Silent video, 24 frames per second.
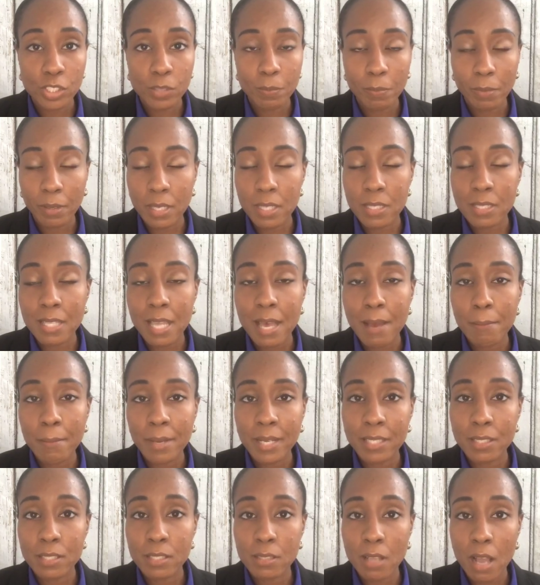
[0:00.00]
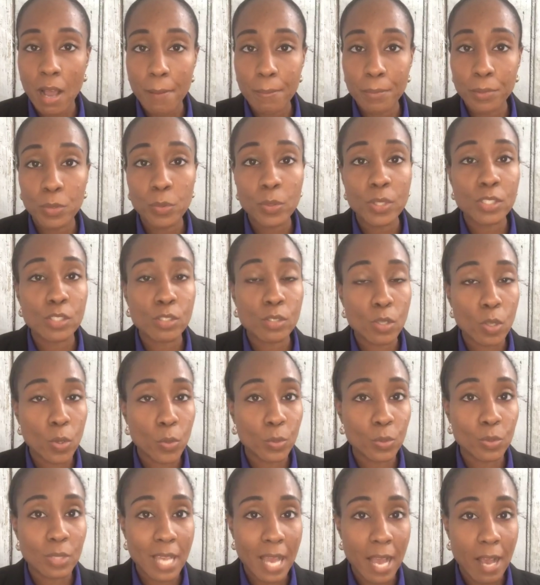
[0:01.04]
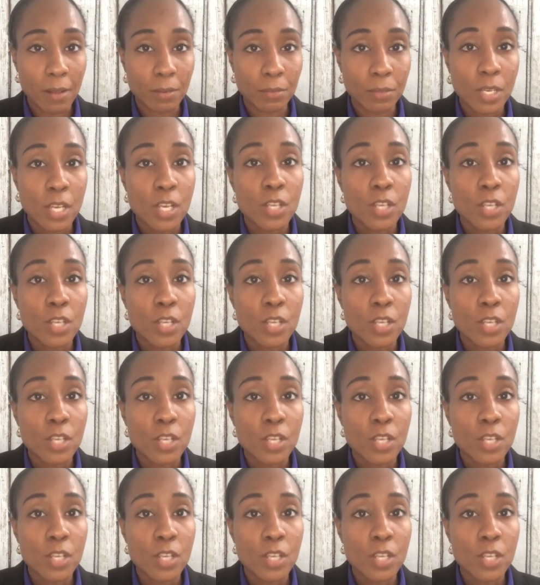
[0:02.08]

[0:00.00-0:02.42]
because that might stop you and slow you down.